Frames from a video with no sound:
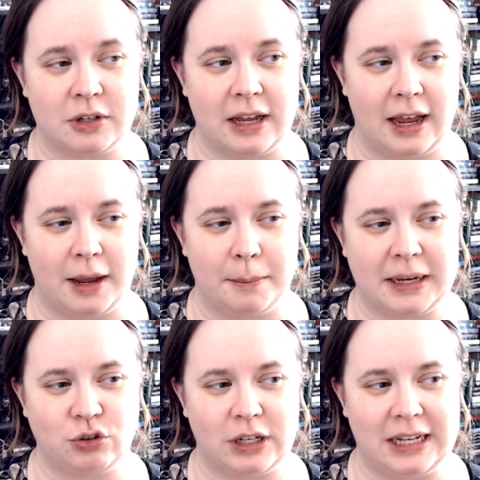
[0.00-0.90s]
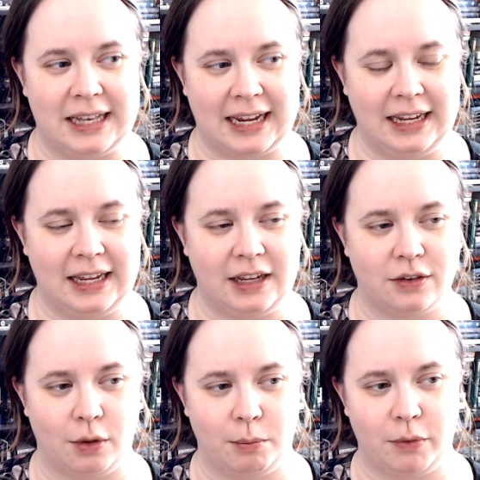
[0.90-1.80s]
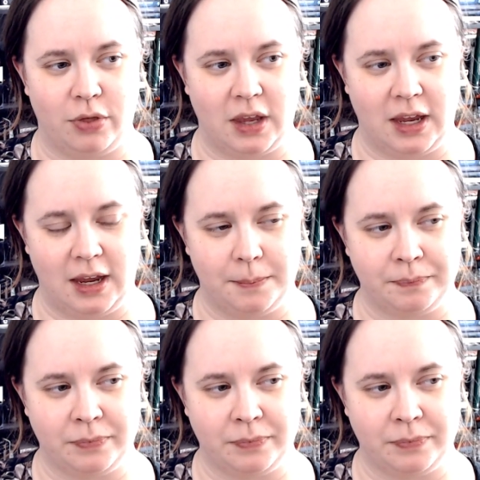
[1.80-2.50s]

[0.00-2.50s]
am actually liking some of the